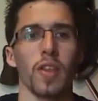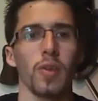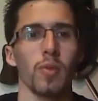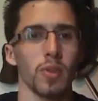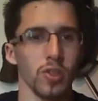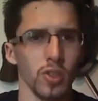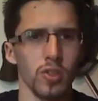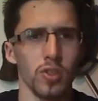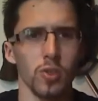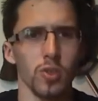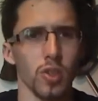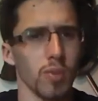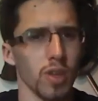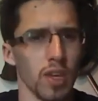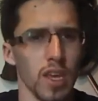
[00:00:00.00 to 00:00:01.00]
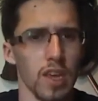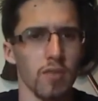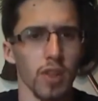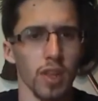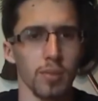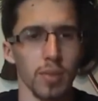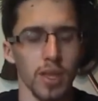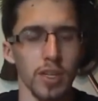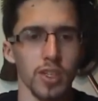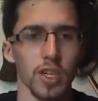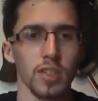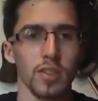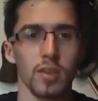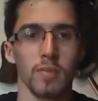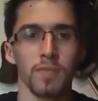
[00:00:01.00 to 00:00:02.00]
They want you to do something evil and
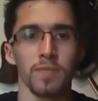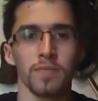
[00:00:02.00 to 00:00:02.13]
malicious.